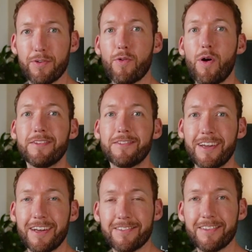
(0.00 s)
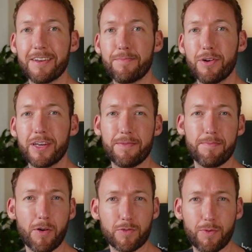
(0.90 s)
it requires testing, putting in
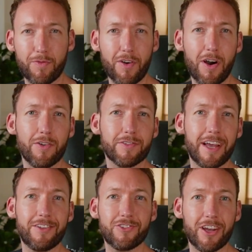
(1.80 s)
multiple files, edge